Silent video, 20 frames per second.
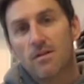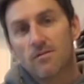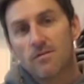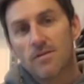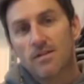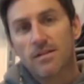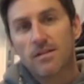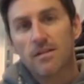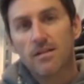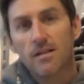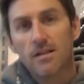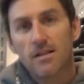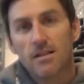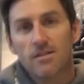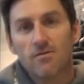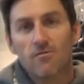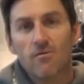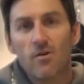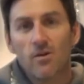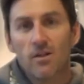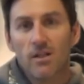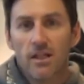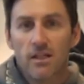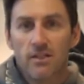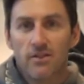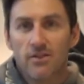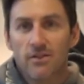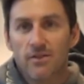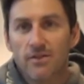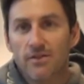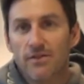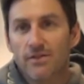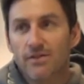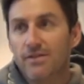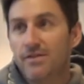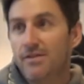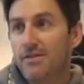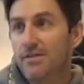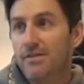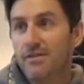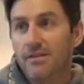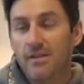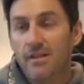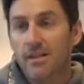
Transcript: Obviously there's rock ledges,